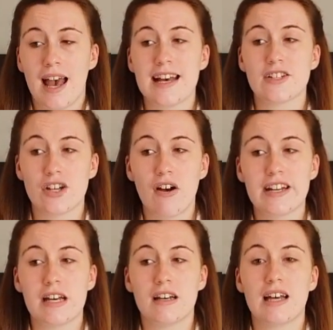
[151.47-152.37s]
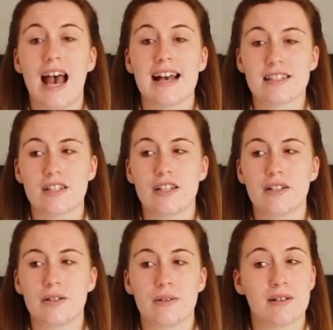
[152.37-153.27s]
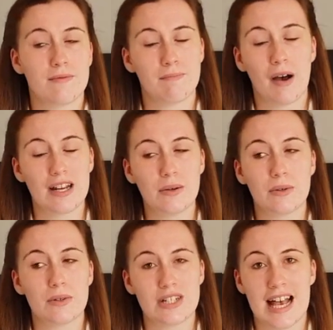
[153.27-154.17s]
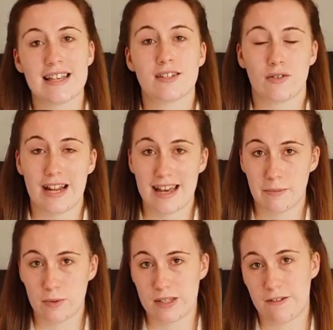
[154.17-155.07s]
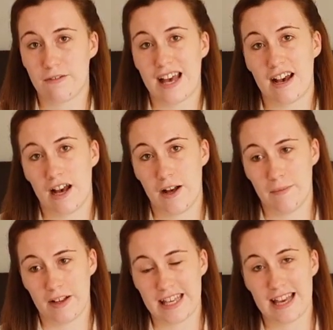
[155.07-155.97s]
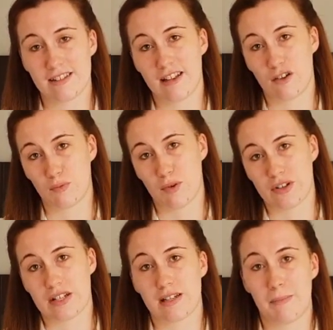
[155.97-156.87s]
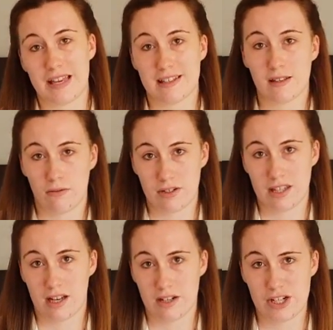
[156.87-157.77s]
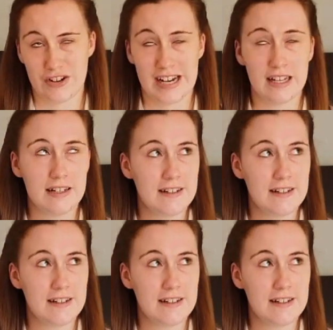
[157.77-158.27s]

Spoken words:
and China has to by law test on animals if like external products are being sold to the country.